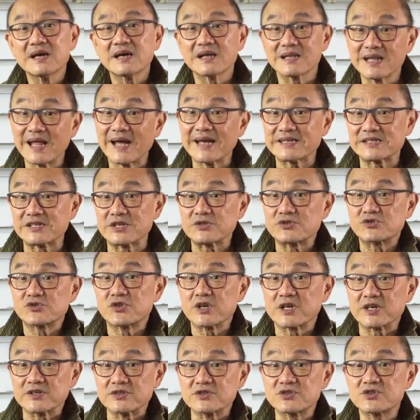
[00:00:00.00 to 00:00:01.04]
likes his
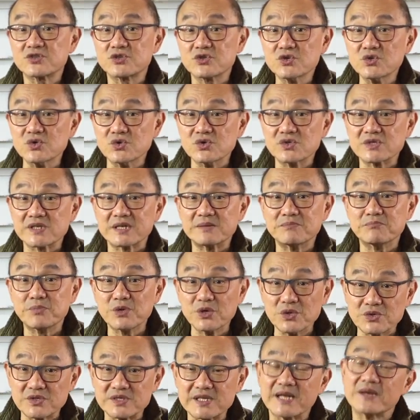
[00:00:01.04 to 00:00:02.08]
tricker's shoes and
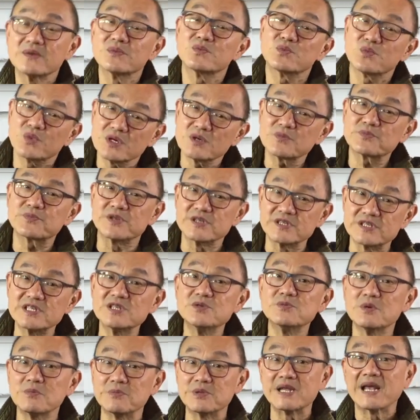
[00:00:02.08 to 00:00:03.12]
boots and will
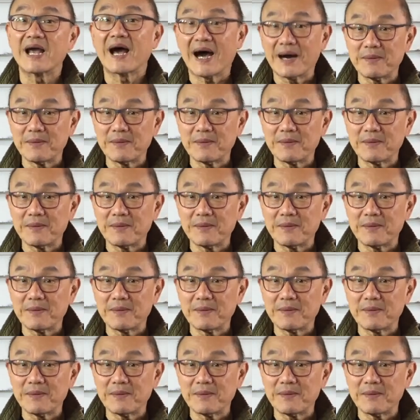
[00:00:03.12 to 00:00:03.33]
presumably